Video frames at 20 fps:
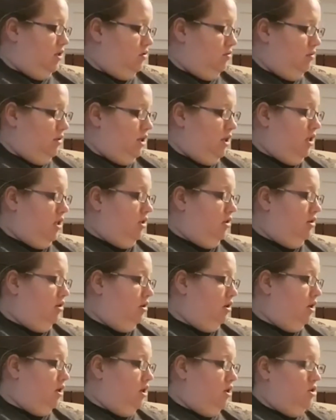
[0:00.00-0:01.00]
to read.
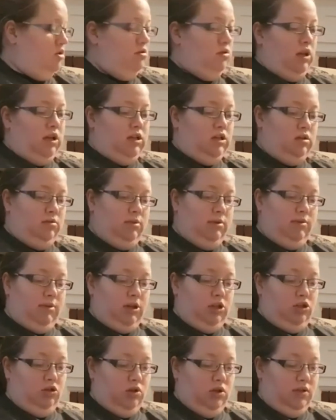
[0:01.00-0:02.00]
So that's going to be
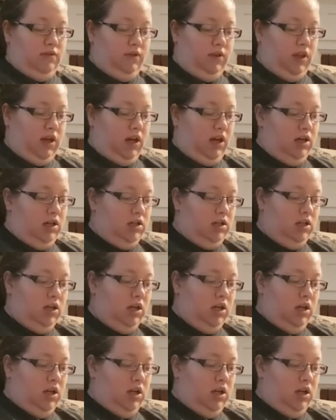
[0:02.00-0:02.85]
my choice for that.